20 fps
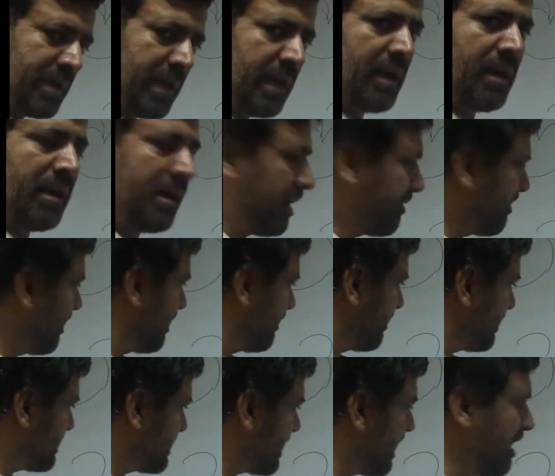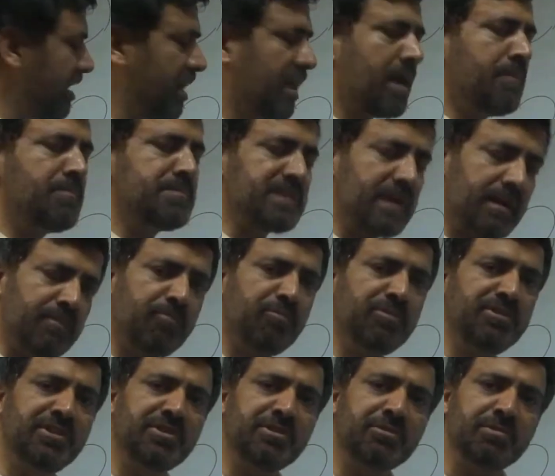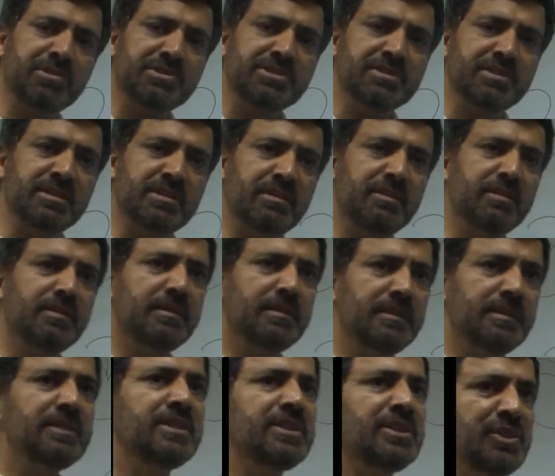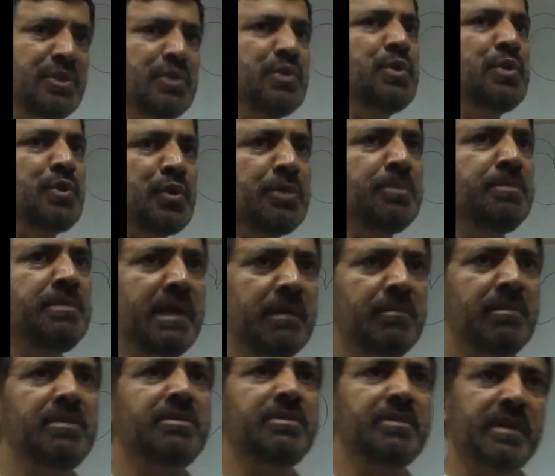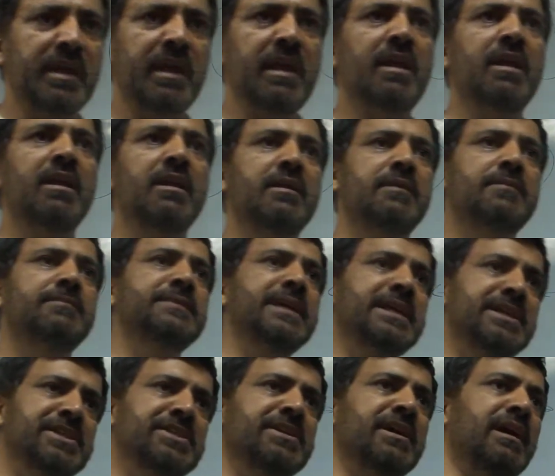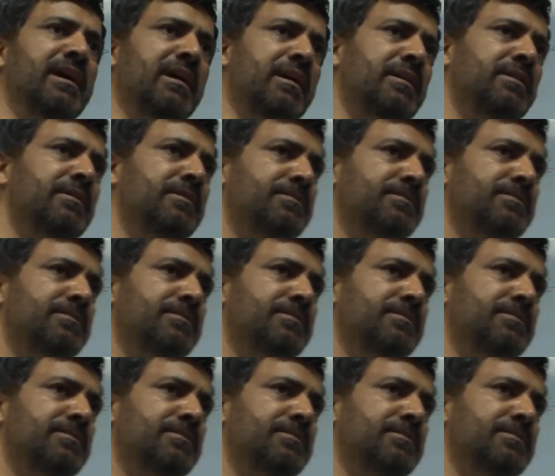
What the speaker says: tell, if a child comes up with this question, you should be able to tell that child,